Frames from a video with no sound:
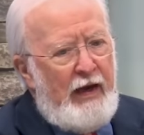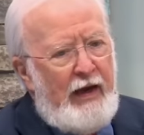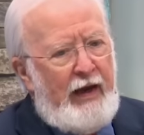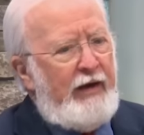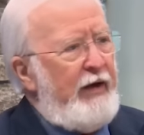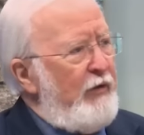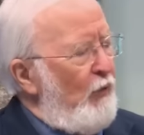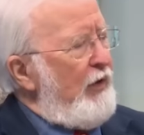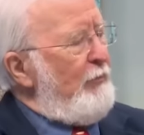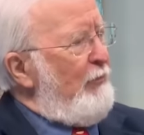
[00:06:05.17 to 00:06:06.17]
had a
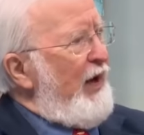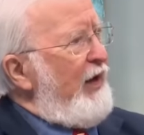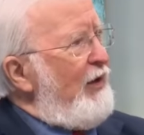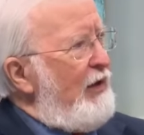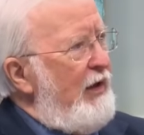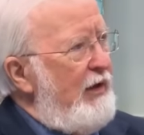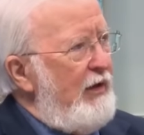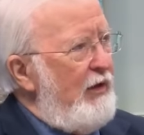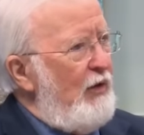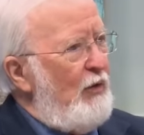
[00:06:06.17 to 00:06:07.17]
great battle
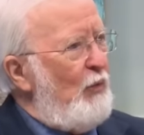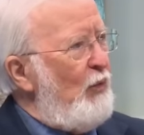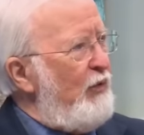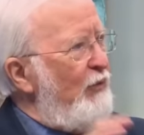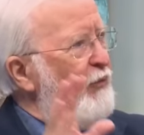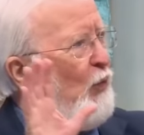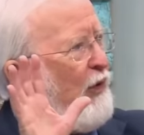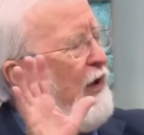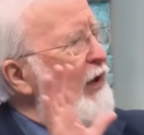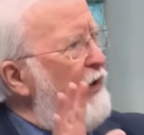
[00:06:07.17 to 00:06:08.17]
uh, with the four
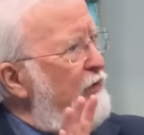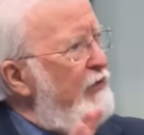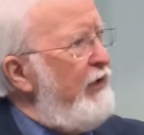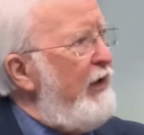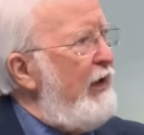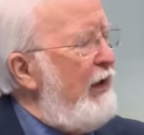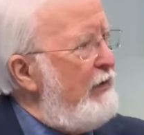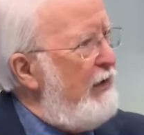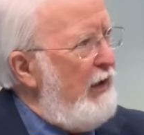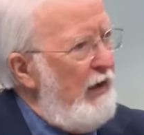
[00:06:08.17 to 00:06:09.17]
kings. Mm-hmm.
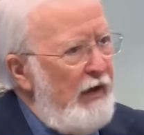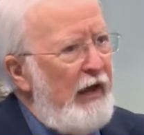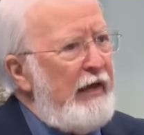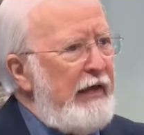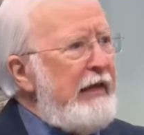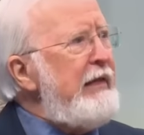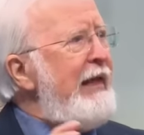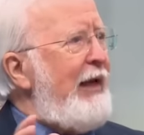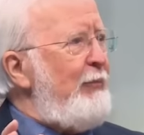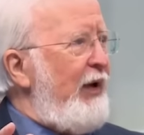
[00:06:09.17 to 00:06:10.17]
And and in
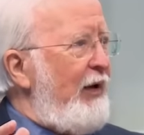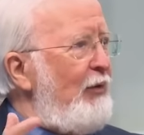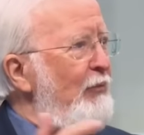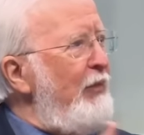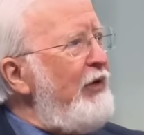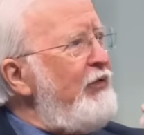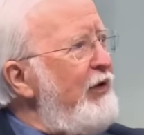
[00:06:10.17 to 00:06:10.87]
that battle, mixed